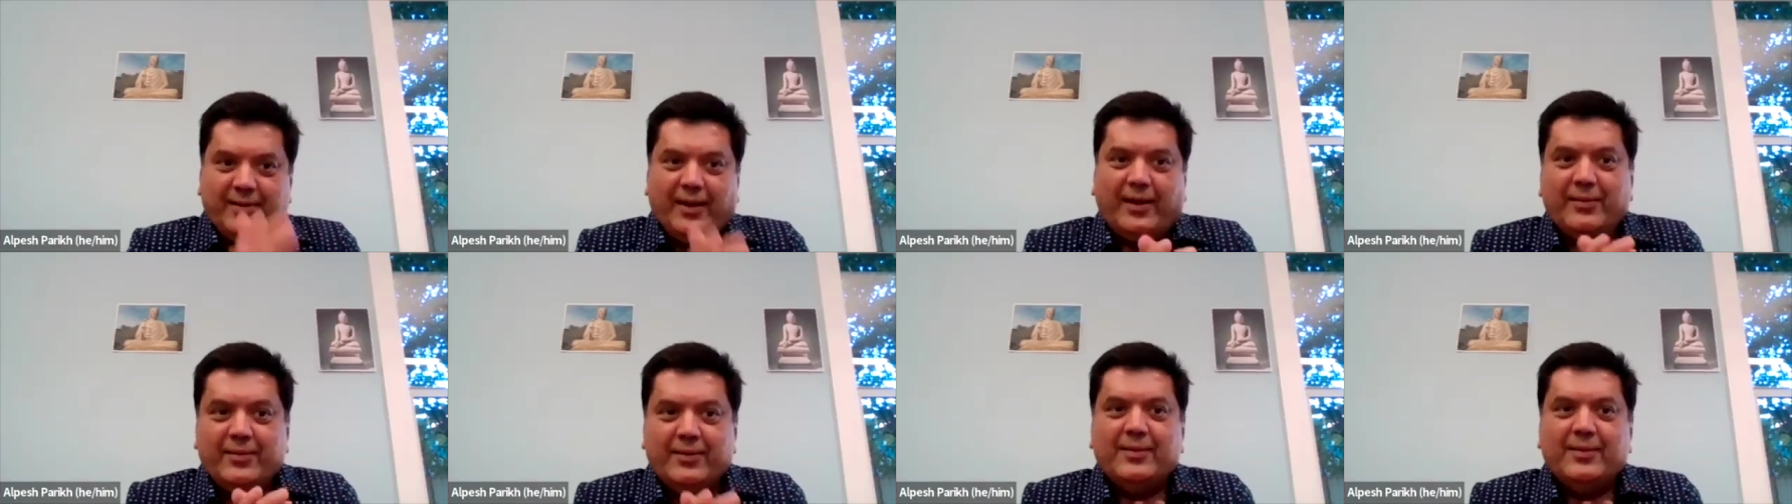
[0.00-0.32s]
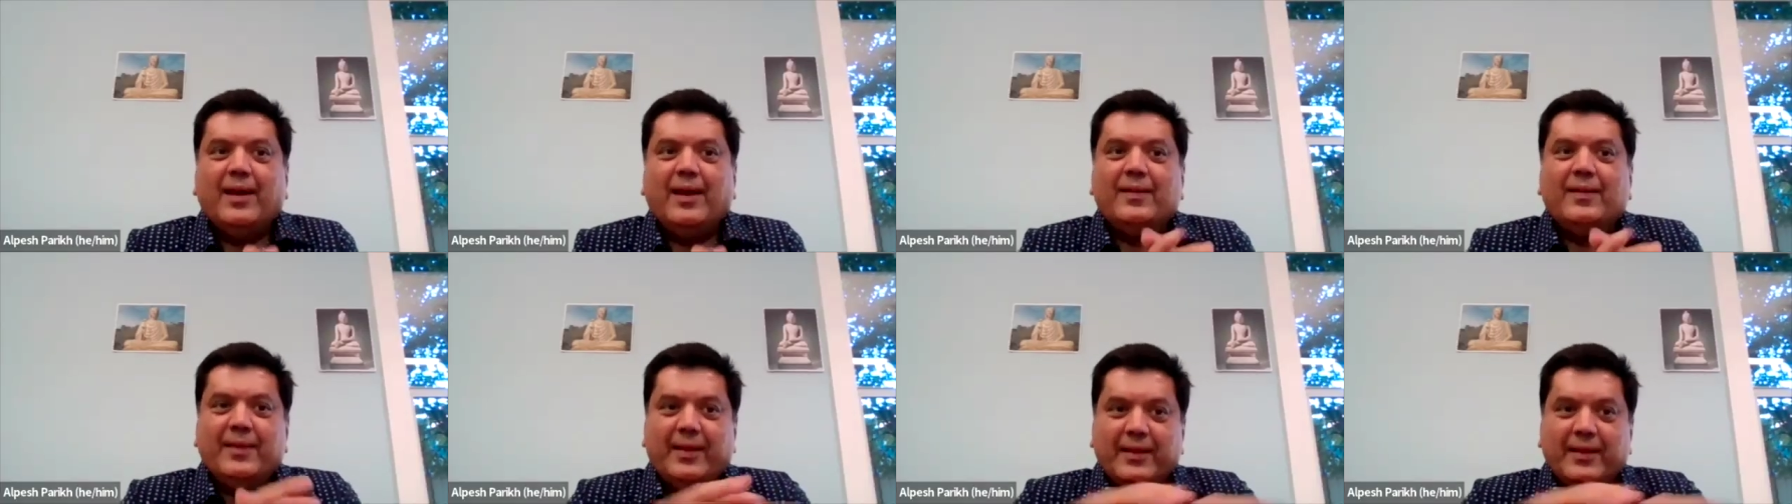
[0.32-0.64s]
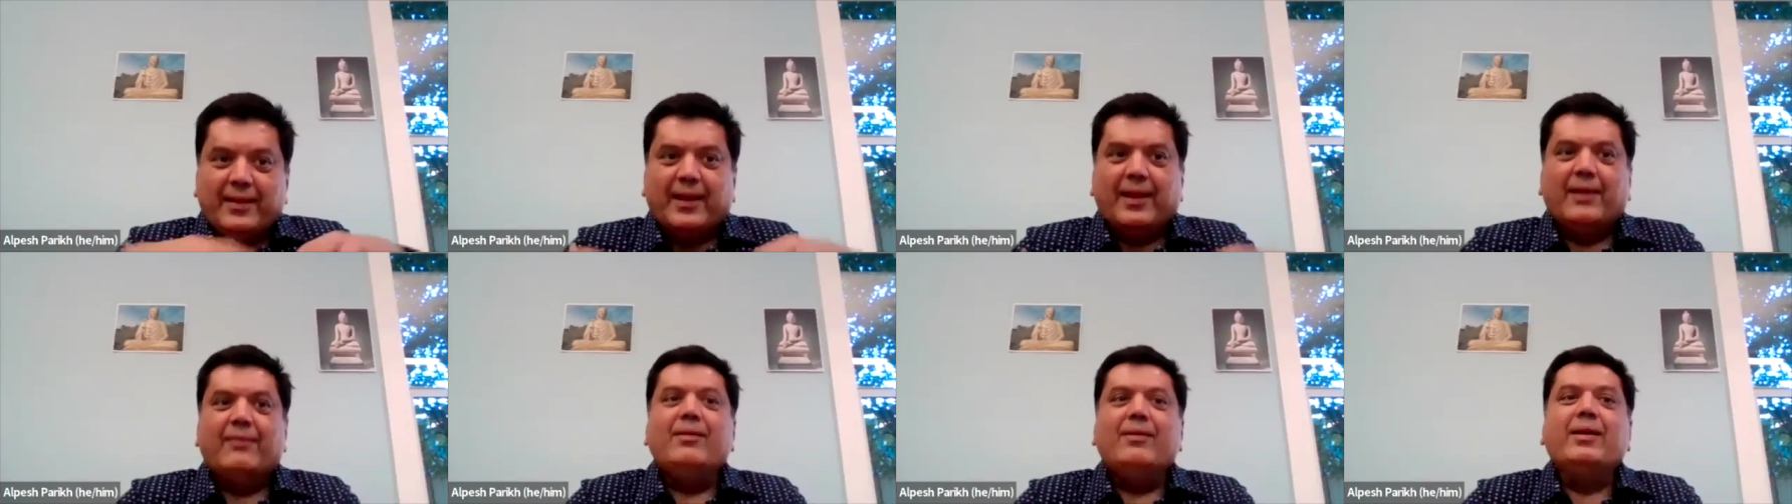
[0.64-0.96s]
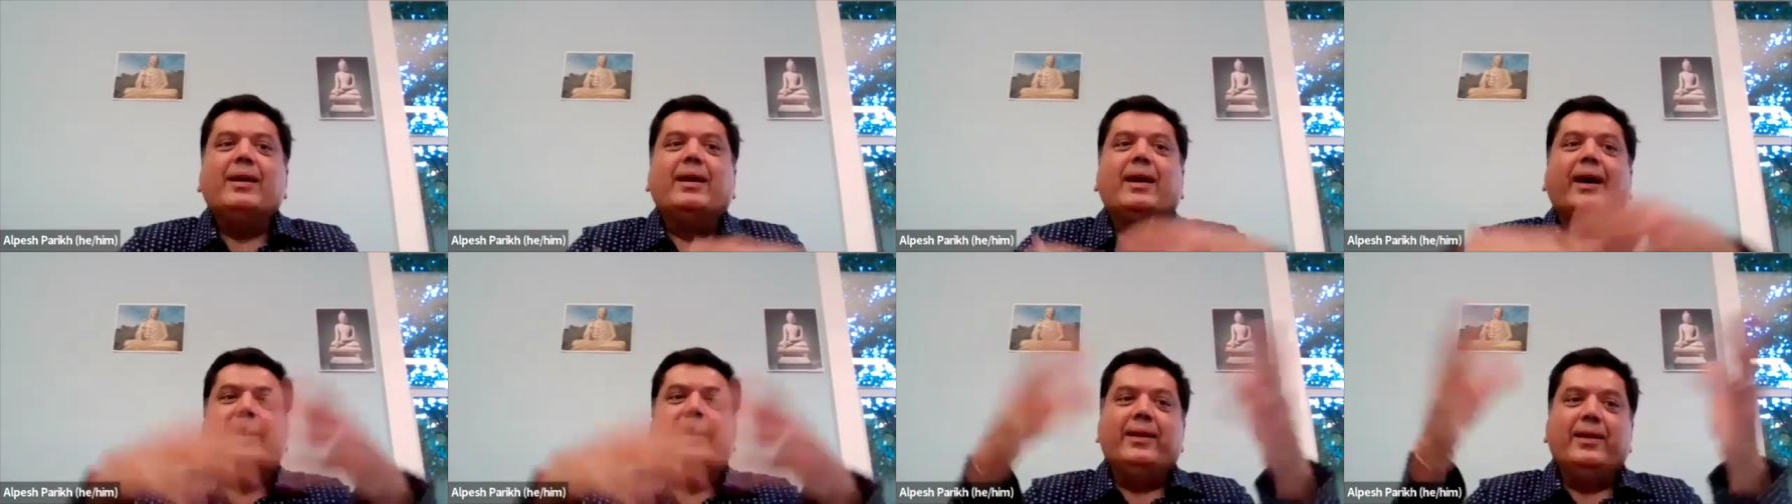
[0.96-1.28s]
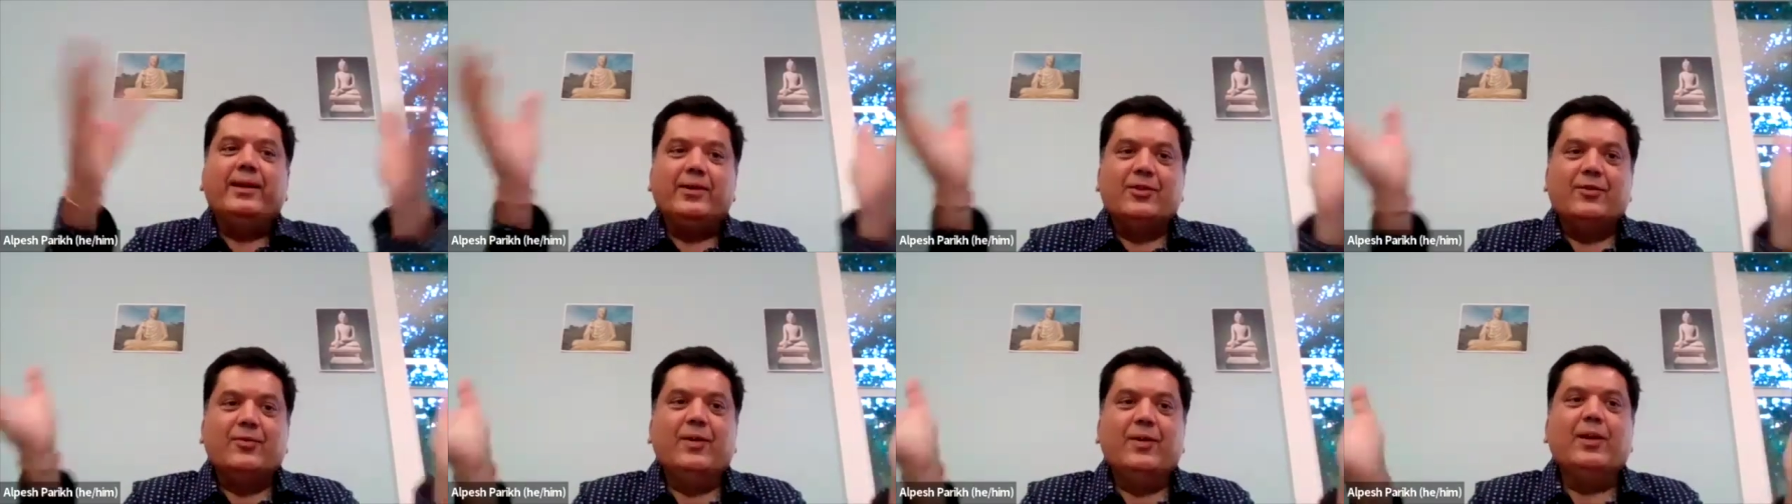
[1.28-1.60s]
Chances are that the loving
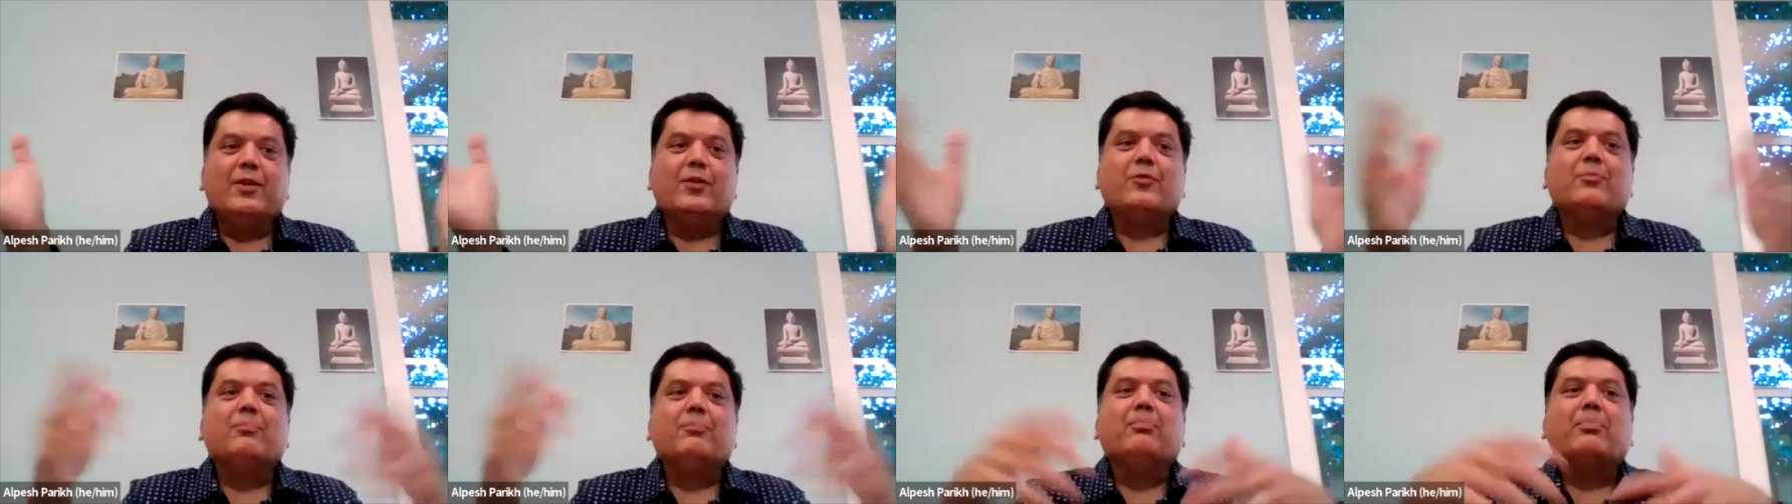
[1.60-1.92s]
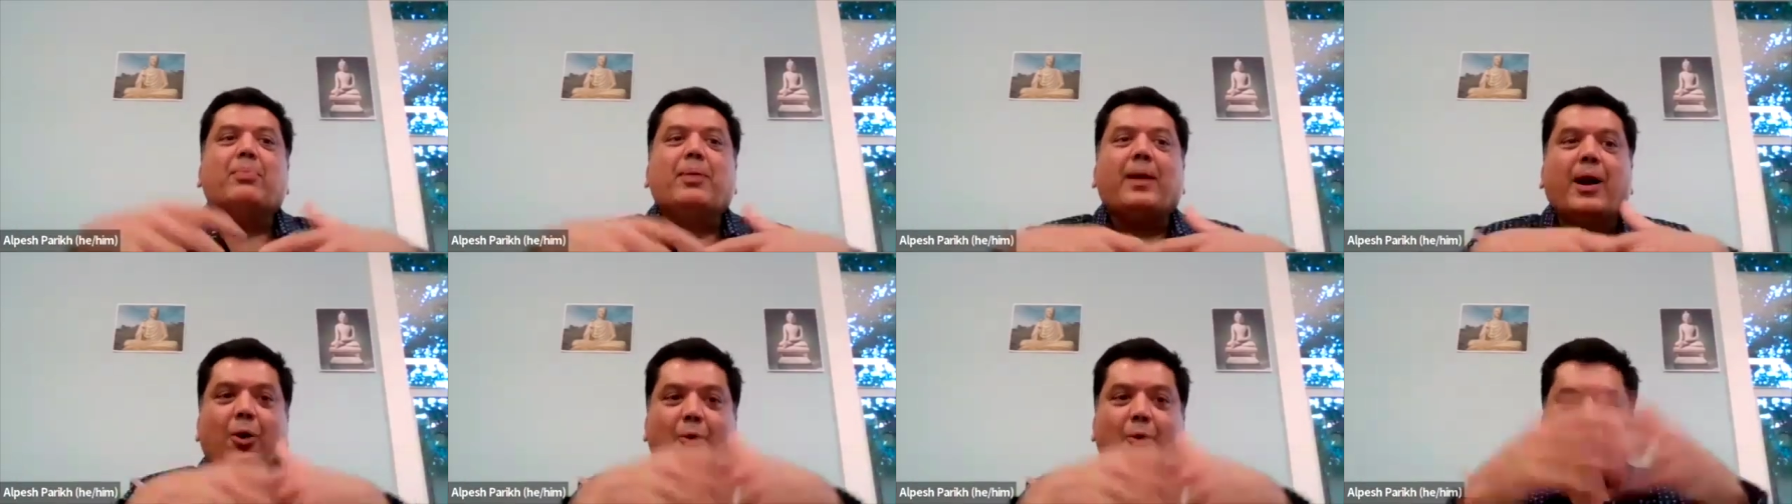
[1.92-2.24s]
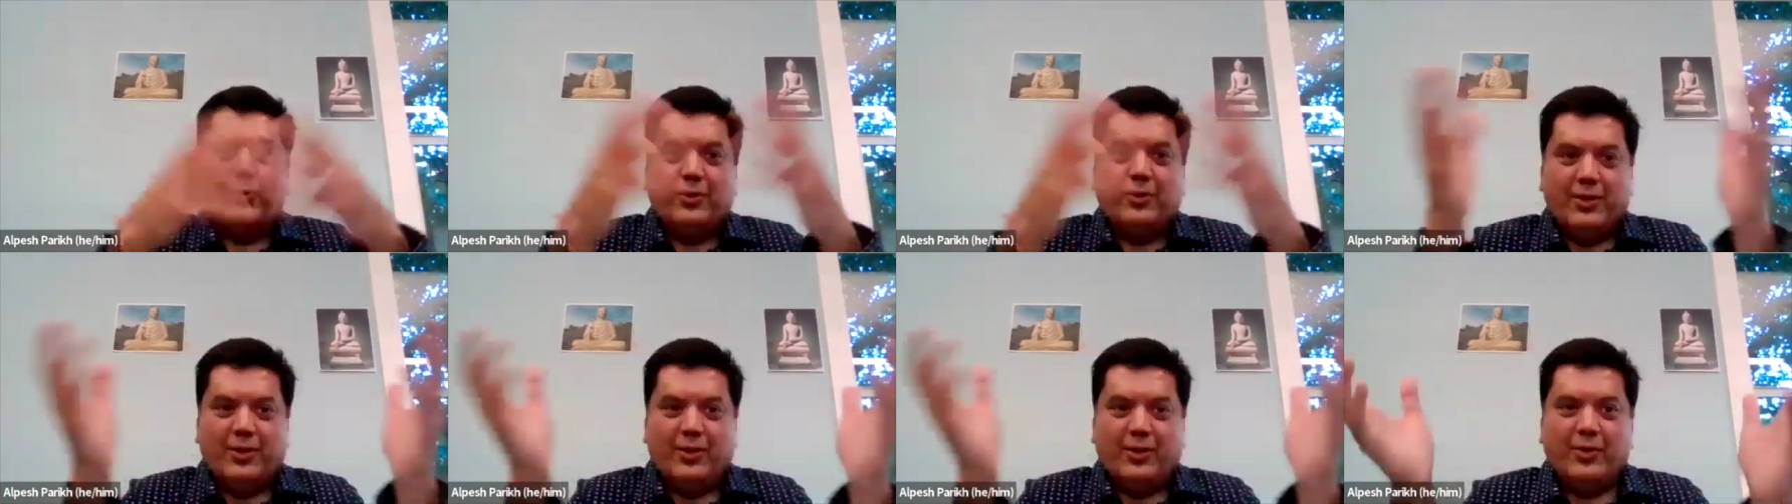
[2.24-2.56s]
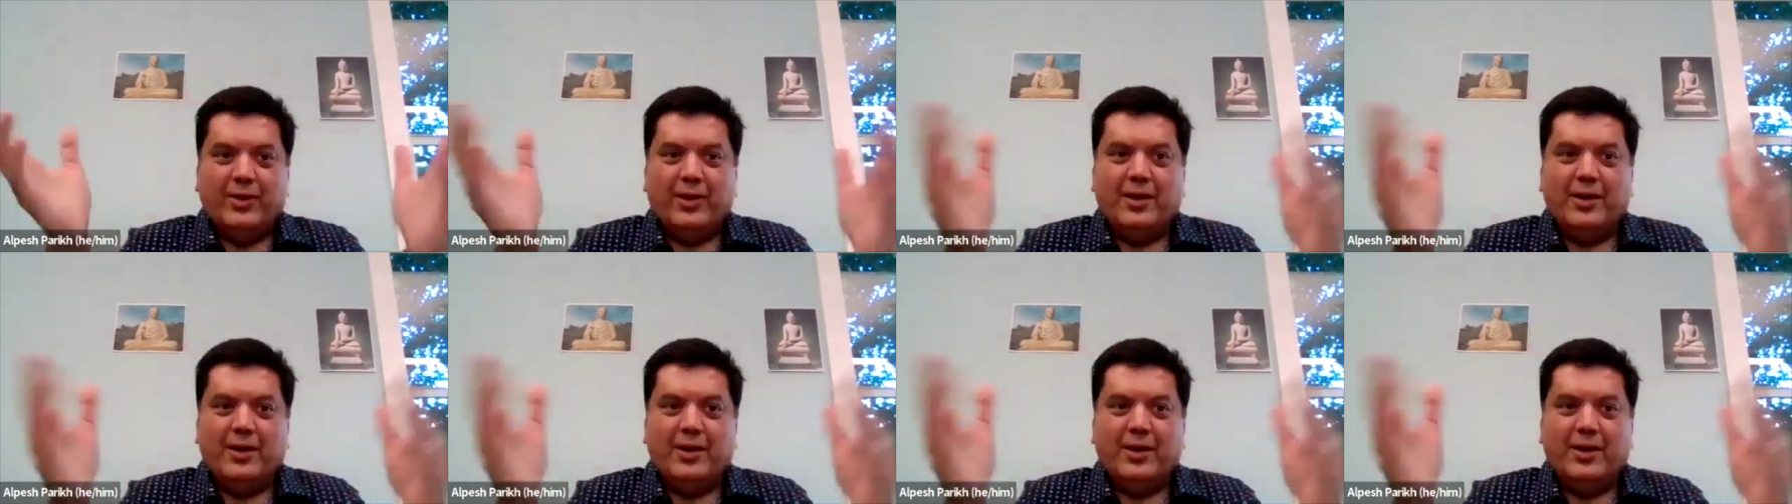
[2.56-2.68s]
kindness will sprout.